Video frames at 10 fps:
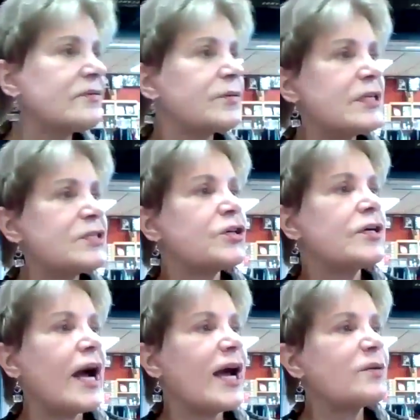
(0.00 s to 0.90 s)
of the Reacher
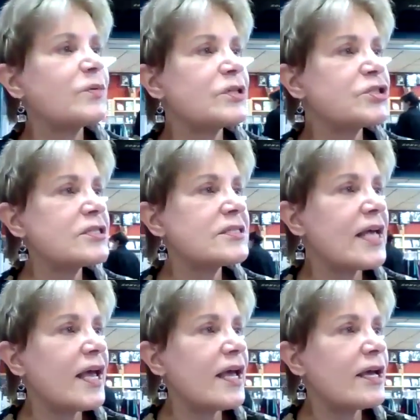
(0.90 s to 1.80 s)
Guy, which is
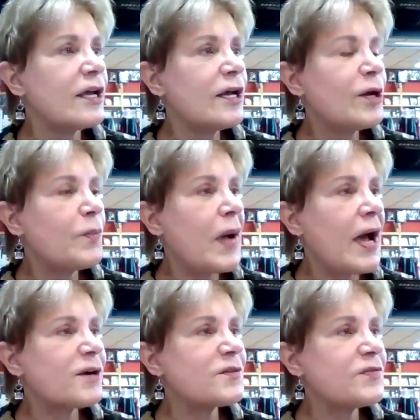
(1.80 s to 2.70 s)
a
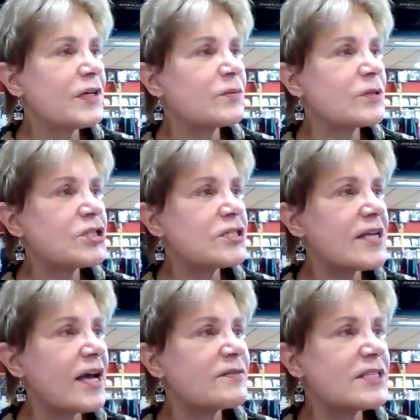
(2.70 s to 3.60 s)
biography, which, as
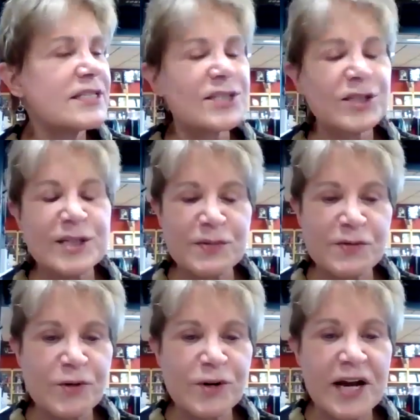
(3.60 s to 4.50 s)
I've said to Lee
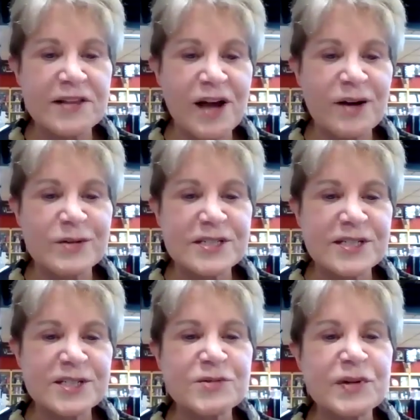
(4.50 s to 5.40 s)
before, I thought was
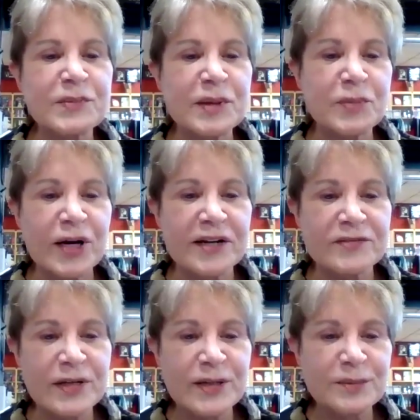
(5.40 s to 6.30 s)
an extremely brave
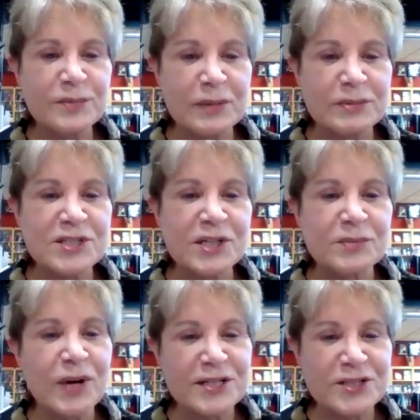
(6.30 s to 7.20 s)
publishing
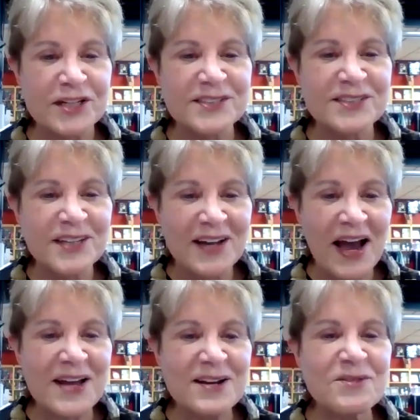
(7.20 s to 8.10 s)
project.
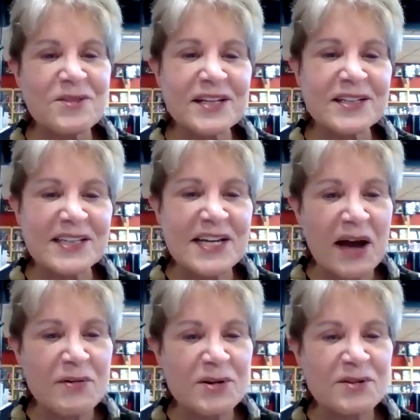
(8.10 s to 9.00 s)
I didn't think, Lee,
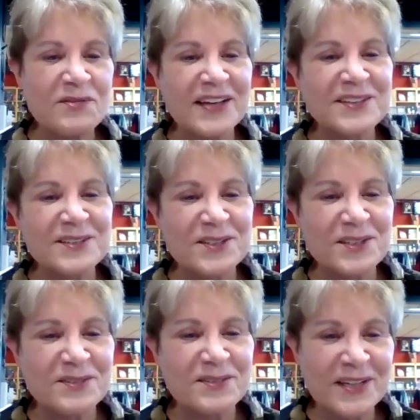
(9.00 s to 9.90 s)
I would have had the
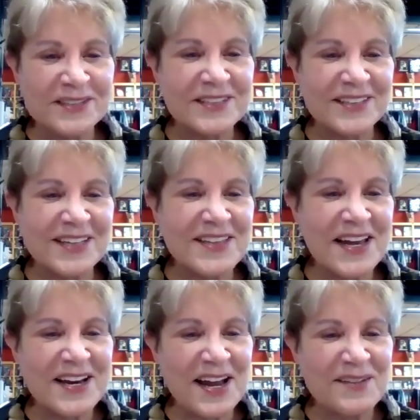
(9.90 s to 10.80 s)
nerve to let
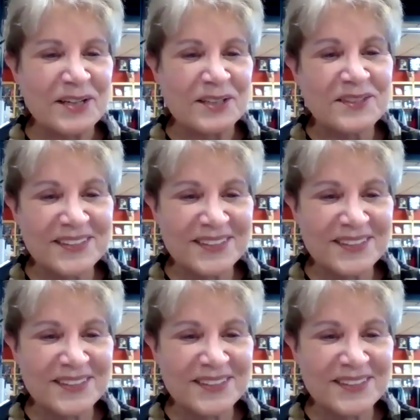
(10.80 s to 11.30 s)
that happen.